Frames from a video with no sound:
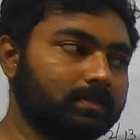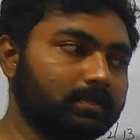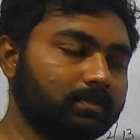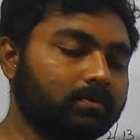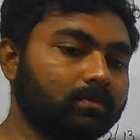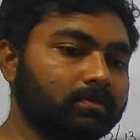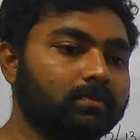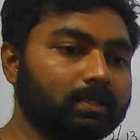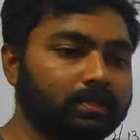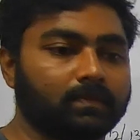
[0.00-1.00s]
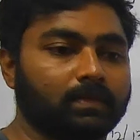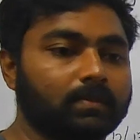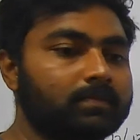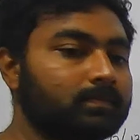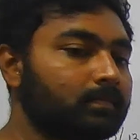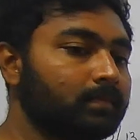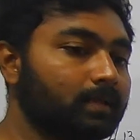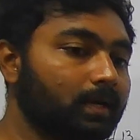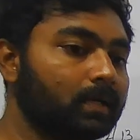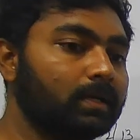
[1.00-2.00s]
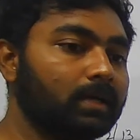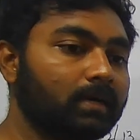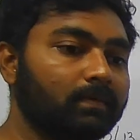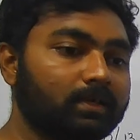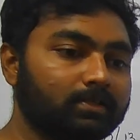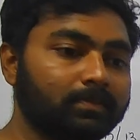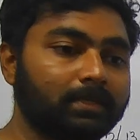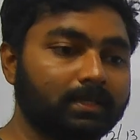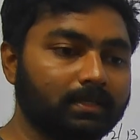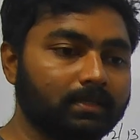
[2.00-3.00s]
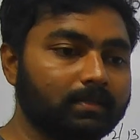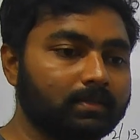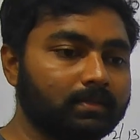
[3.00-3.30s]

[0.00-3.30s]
Then go to that one. I have explained.